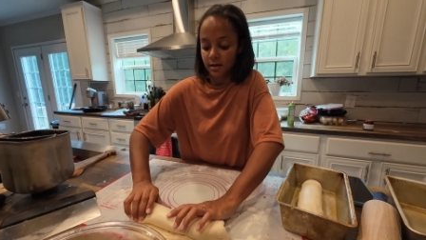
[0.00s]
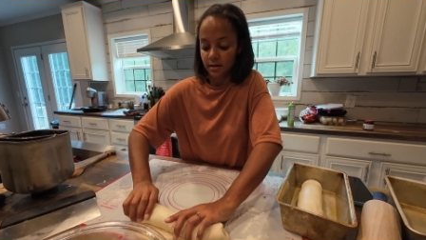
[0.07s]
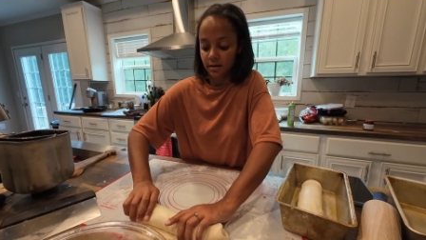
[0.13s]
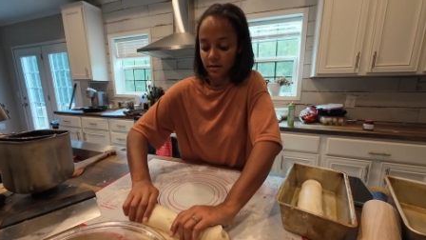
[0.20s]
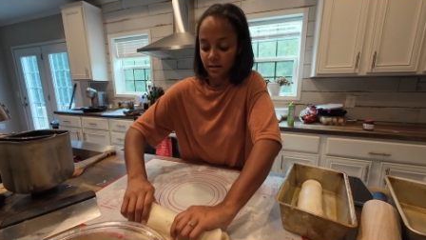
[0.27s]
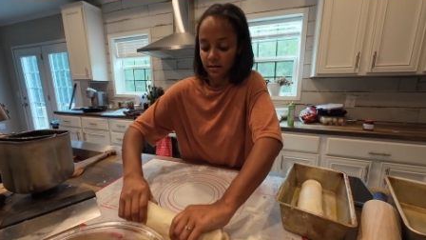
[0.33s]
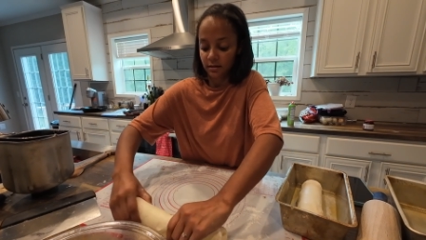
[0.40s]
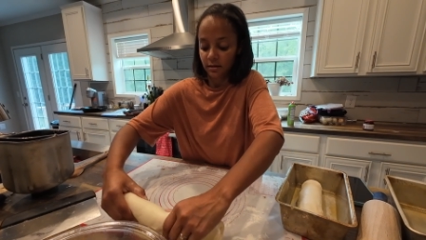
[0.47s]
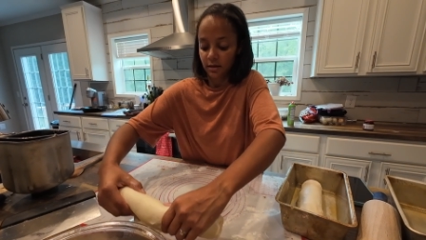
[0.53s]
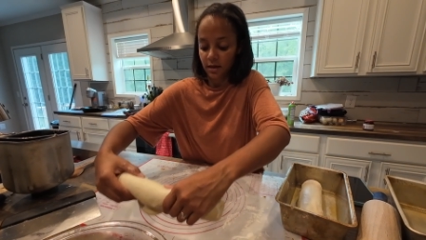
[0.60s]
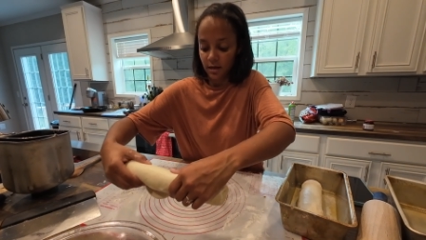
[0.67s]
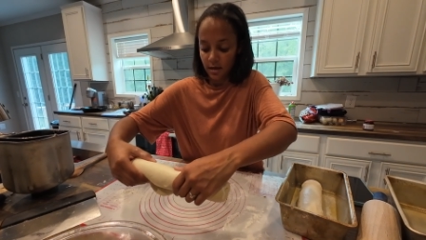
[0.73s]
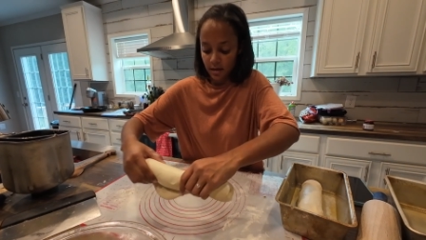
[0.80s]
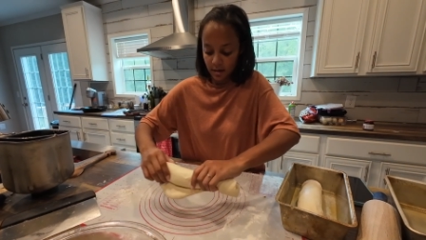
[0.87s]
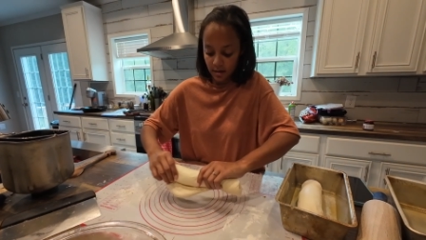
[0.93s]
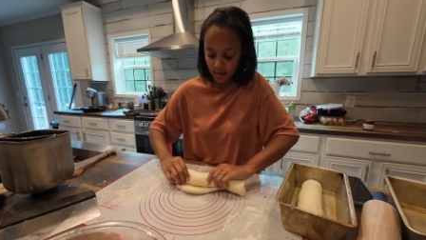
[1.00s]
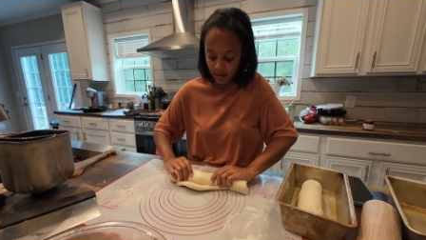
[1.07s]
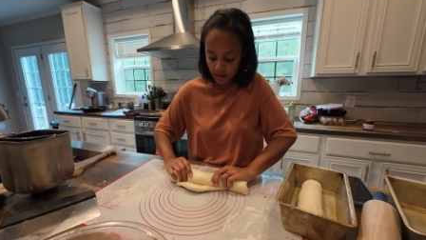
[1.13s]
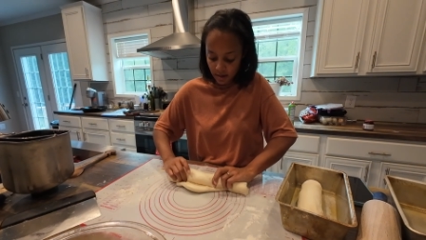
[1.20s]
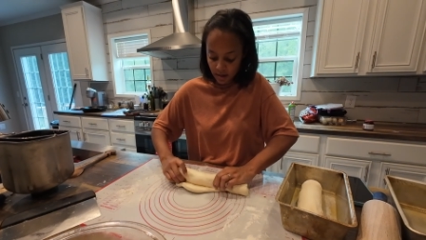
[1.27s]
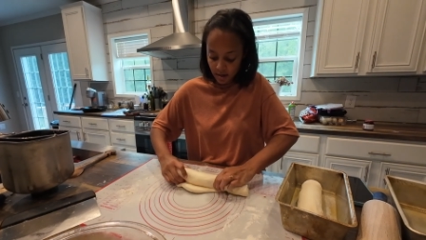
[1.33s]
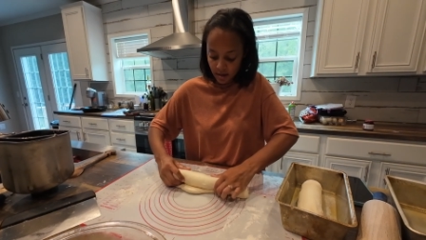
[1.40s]
to see
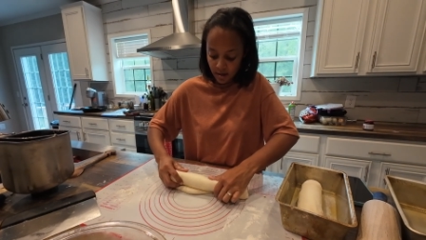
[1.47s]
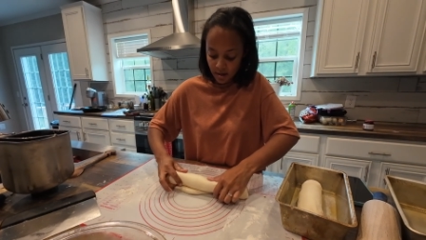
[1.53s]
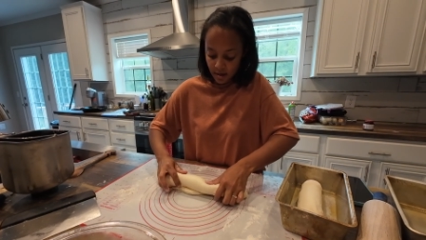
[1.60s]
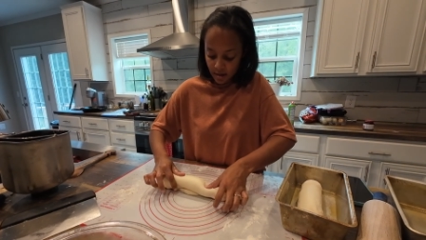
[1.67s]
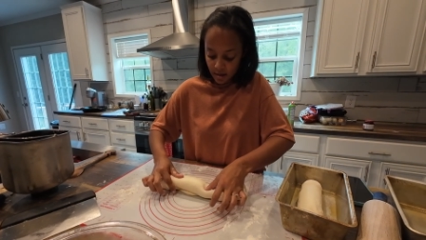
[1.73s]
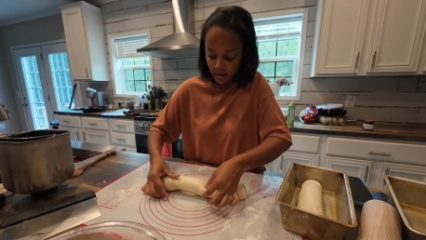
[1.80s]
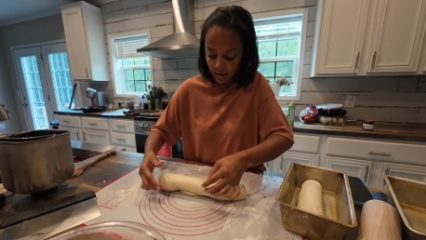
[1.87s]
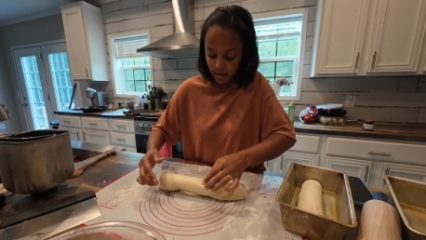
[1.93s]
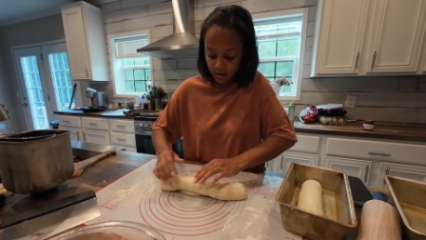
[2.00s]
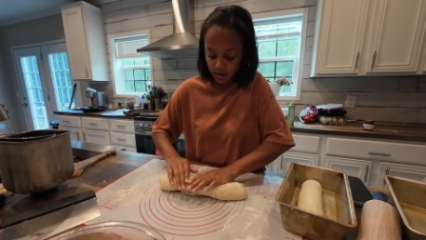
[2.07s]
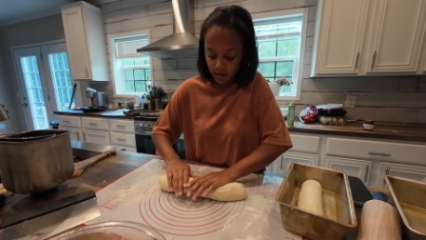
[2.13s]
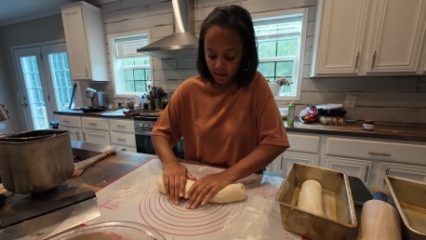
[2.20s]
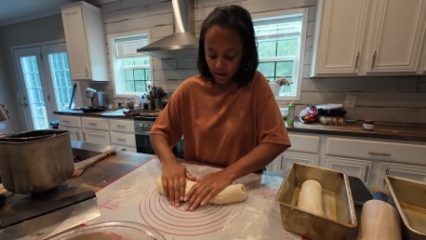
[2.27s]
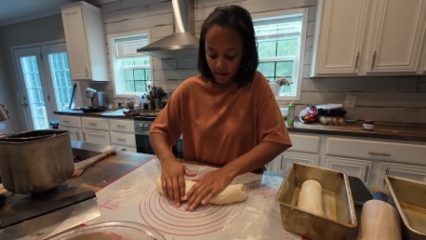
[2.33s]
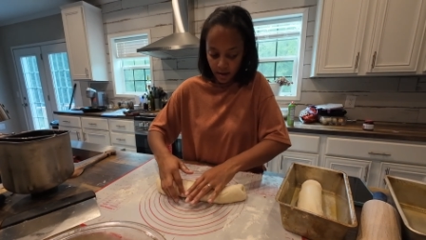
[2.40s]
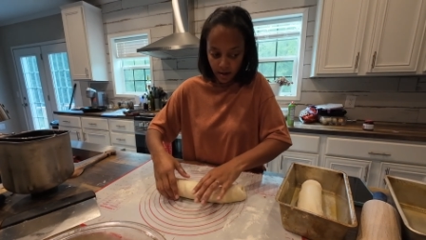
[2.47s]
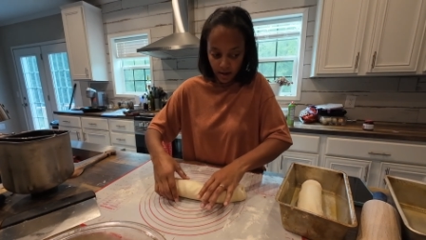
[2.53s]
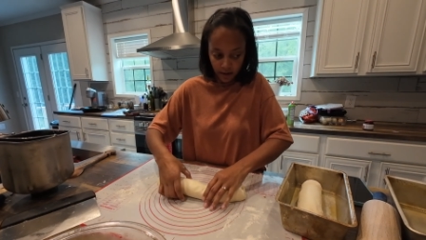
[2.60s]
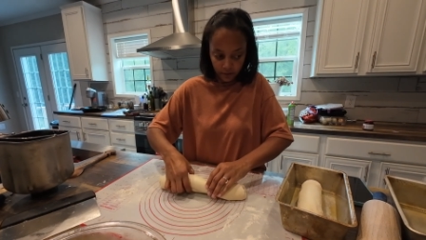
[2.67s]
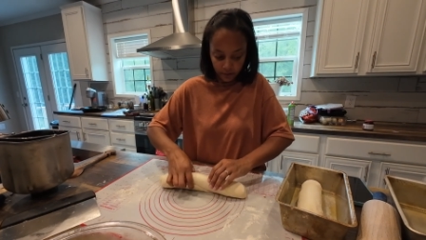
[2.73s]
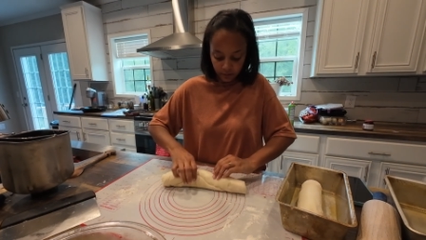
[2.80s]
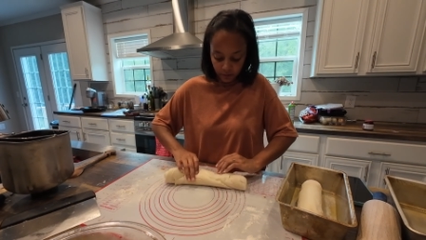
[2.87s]

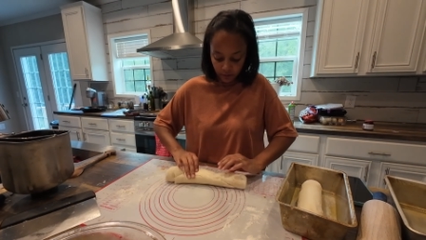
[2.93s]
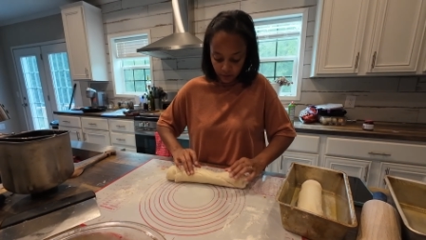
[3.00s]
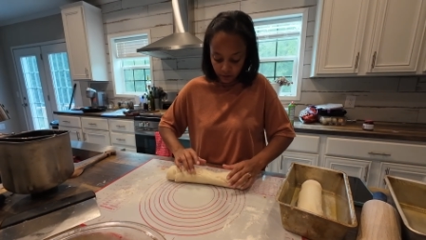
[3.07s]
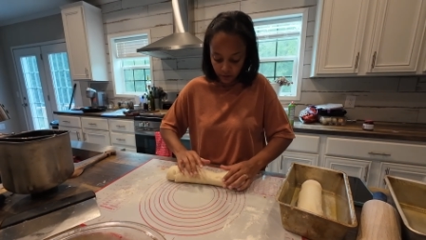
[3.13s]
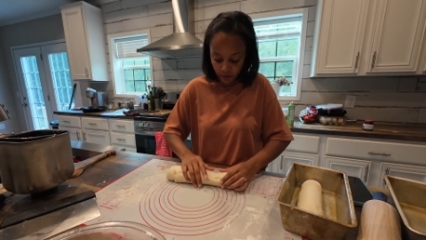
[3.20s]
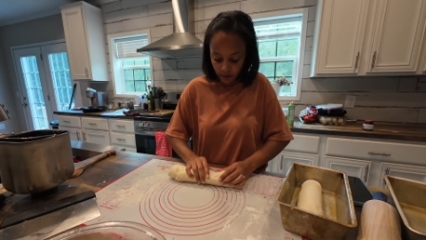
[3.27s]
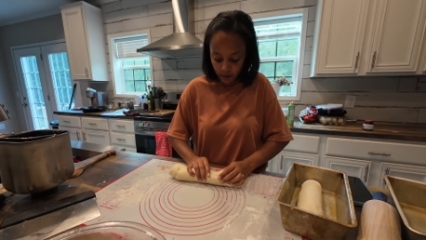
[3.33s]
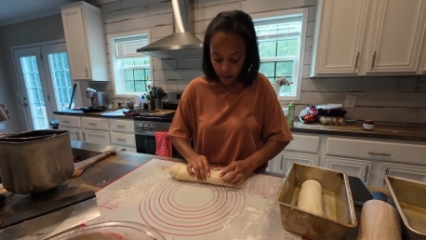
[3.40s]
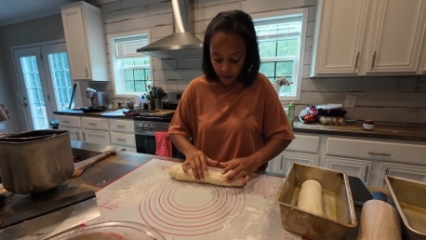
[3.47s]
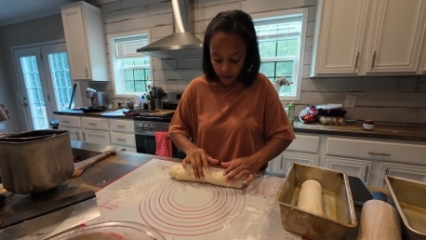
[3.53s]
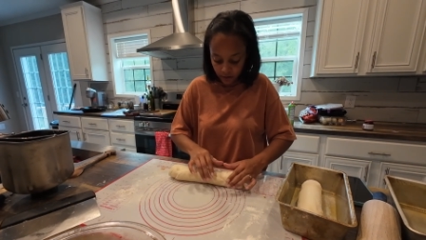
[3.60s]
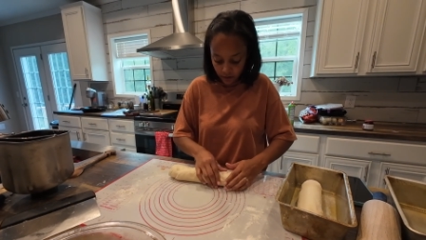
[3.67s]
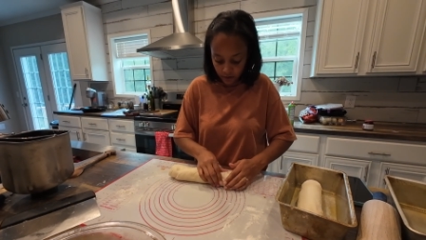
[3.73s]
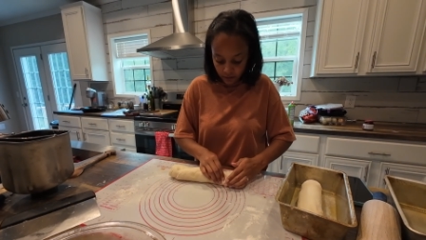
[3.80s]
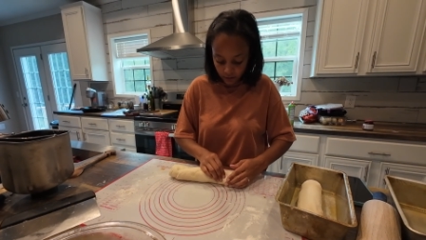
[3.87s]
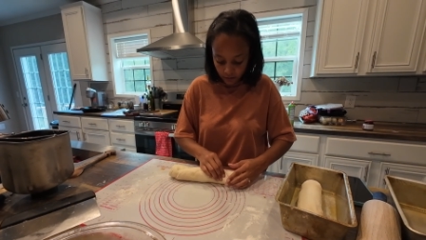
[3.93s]
how it's going to turn out.